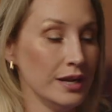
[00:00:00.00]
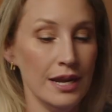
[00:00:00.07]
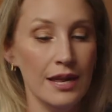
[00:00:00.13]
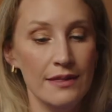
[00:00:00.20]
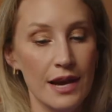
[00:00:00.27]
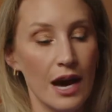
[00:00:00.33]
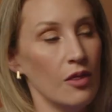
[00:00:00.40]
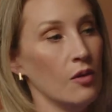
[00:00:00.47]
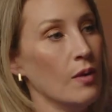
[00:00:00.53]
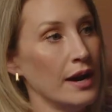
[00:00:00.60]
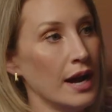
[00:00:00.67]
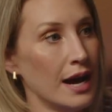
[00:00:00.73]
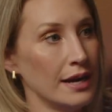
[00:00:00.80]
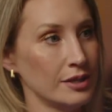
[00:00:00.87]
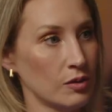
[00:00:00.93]
Mm. The other one
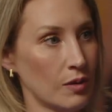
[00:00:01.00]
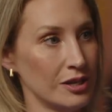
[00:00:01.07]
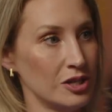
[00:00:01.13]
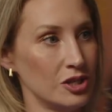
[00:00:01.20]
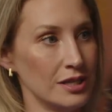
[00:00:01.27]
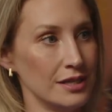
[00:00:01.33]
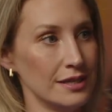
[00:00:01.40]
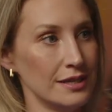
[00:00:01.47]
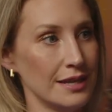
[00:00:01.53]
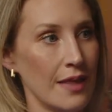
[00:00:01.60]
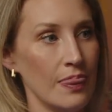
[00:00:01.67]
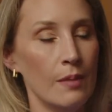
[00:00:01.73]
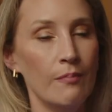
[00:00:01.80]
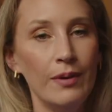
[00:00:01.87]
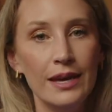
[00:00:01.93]
asked questions.
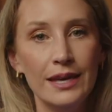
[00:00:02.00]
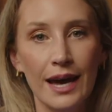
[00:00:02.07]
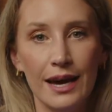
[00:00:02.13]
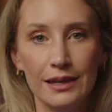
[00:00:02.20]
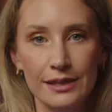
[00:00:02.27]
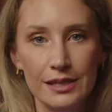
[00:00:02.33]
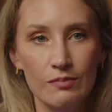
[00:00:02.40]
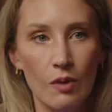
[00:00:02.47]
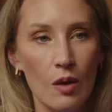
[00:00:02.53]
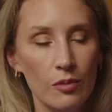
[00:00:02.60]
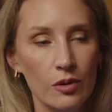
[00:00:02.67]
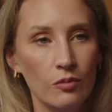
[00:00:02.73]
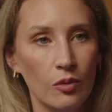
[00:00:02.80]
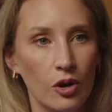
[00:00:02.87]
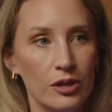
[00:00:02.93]
And the big catalyst
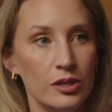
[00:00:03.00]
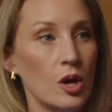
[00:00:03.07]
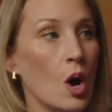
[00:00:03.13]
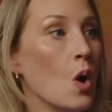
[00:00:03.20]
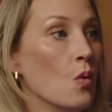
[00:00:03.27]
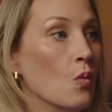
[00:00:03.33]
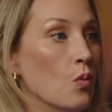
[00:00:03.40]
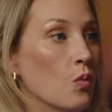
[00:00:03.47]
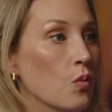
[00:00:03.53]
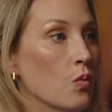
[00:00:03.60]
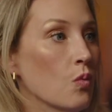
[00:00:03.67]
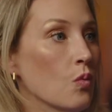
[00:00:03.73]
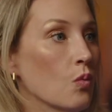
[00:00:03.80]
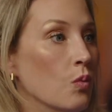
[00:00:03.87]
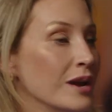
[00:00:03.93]
moment was
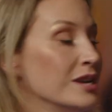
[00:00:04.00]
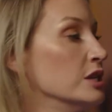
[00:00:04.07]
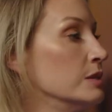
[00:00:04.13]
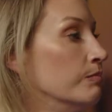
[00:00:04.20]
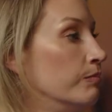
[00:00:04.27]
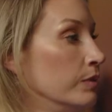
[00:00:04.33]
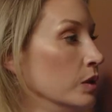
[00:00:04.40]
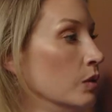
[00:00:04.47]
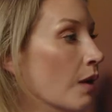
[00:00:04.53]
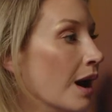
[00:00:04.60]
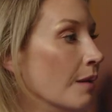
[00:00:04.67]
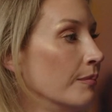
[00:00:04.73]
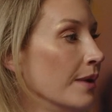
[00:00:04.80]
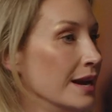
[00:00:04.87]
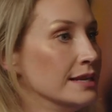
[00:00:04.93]
we just blew
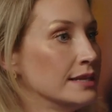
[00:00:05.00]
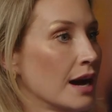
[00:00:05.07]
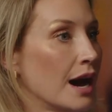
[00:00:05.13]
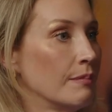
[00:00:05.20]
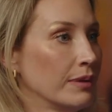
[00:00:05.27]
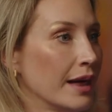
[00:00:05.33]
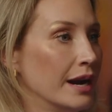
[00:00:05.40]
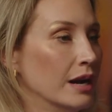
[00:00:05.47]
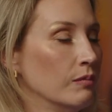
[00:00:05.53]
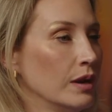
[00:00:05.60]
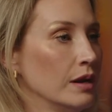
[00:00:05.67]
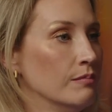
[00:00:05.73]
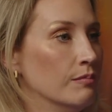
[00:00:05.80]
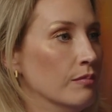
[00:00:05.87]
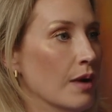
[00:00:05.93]
up an entire planet.
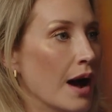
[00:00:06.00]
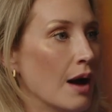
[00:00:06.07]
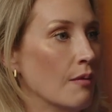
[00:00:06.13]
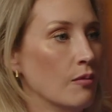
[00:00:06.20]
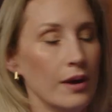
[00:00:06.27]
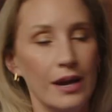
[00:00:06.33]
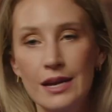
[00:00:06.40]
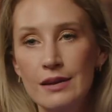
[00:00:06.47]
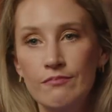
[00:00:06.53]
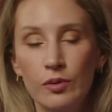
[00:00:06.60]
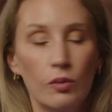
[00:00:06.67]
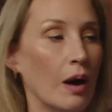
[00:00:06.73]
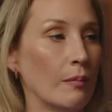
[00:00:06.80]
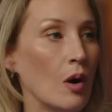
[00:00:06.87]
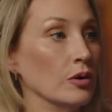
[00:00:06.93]
We, uh, we
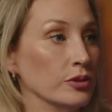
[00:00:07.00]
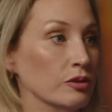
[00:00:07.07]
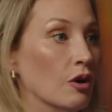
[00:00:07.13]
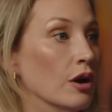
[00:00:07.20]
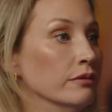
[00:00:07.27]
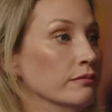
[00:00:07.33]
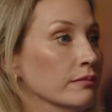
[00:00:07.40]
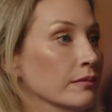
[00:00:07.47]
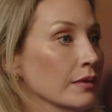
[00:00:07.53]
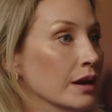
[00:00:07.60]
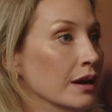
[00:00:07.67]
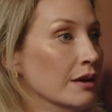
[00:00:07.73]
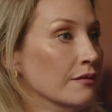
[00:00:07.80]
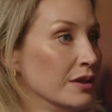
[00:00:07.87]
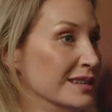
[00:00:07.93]
blew up Alderaan
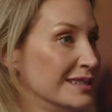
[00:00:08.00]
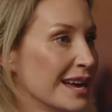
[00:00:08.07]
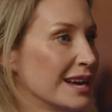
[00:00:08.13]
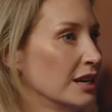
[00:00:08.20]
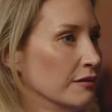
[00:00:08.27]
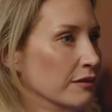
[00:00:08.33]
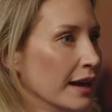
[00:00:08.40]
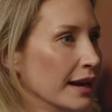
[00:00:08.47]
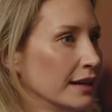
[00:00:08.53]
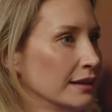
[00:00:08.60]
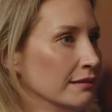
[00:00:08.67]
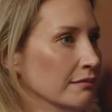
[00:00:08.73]
for the sake of like,